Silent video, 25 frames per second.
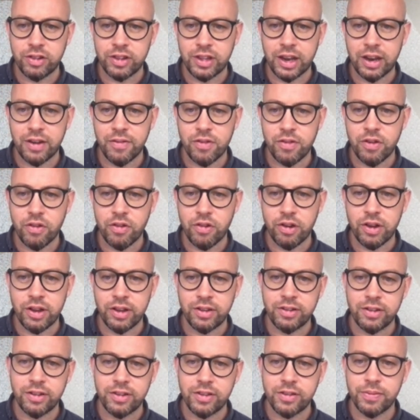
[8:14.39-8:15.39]
that I've
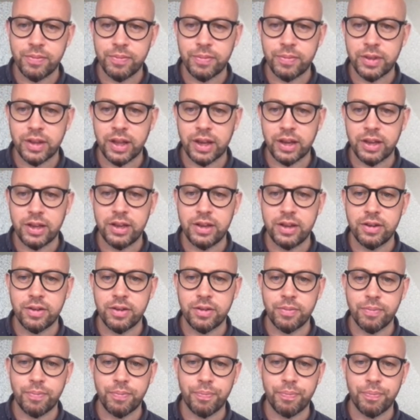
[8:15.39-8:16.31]
created that are hidden.